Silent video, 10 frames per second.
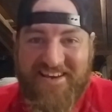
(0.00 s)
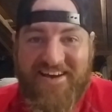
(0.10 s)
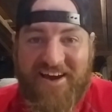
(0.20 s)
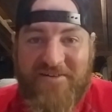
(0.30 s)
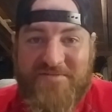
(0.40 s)

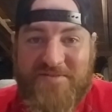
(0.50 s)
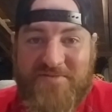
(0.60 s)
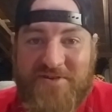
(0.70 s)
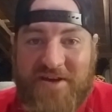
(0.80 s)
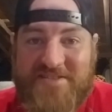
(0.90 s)
I hope some
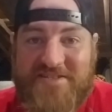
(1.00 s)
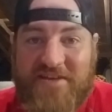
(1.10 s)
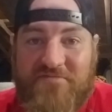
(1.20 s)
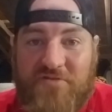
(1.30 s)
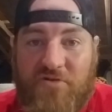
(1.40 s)
of you guys
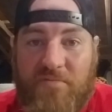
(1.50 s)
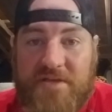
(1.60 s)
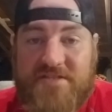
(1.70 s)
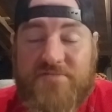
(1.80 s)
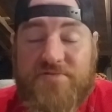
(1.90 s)
stayed for the whole
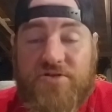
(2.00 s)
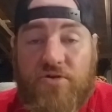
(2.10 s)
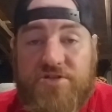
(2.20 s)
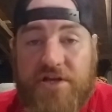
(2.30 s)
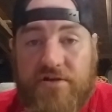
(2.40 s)
message. But
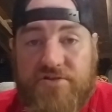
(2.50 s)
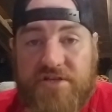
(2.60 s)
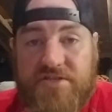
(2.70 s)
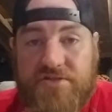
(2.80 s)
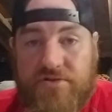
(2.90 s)
go check out
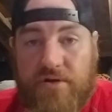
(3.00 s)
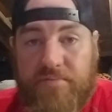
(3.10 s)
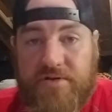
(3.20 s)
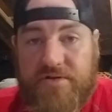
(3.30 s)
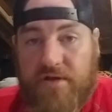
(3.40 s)
Justin True. I'll
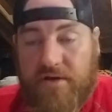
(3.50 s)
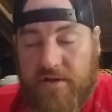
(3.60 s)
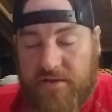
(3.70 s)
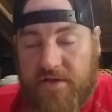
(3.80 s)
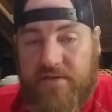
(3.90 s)
put a
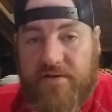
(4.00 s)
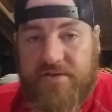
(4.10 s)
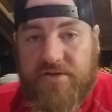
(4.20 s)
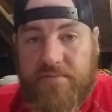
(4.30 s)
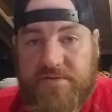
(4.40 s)
uh, link in the
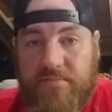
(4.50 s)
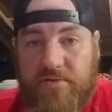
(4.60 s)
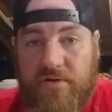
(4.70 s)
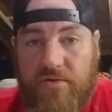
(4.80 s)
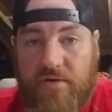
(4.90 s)
description
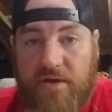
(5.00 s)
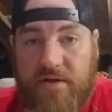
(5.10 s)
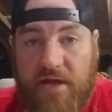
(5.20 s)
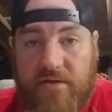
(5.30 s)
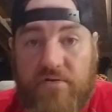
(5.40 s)
below. And
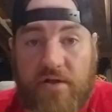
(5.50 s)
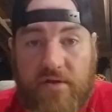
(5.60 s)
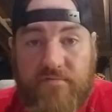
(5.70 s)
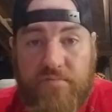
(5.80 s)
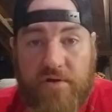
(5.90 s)
Daniel, I
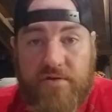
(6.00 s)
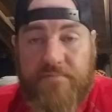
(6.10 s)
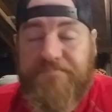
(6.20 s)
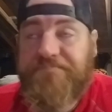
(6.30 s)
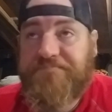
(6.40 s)
love you,
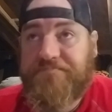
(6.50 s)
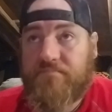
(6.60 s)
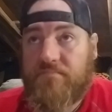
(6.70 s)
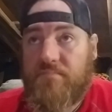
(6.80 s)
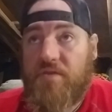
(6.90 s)
brother.
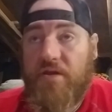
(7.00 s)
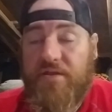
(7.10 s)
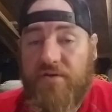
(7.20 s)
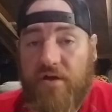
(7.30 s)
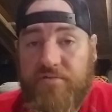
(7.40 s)

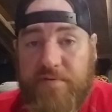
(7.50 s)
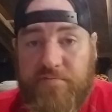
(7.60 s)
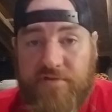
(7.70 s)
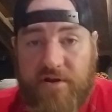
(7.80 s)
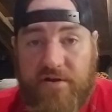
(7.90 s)
And the other
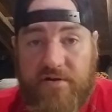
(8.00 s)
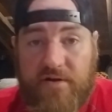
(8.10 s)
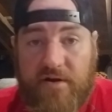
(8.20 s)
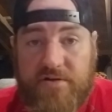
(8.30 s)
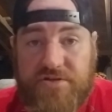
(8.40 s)
people that
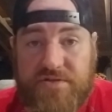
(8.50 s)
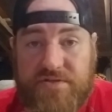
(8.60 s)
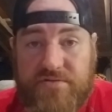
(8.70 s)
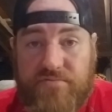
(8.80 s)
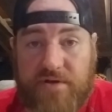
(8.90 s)
are, are
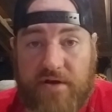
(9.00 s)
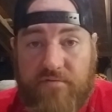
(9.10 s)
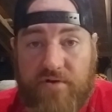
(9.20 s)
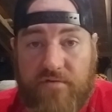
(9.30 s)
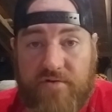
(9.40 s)
choosing
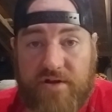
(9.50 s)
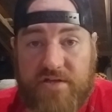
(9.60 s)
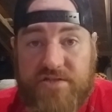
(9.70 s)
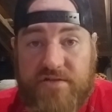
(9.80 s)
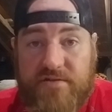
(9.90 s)
recovery over
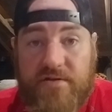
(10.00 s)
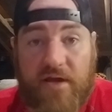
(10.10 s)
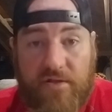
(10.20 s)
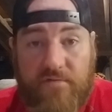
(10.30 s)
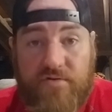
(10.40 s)
addiction,
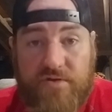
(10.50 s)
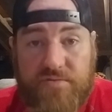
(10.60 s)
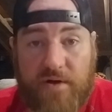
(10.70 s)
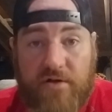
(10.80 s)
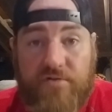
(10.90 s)
I love you as
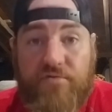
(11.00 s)
well.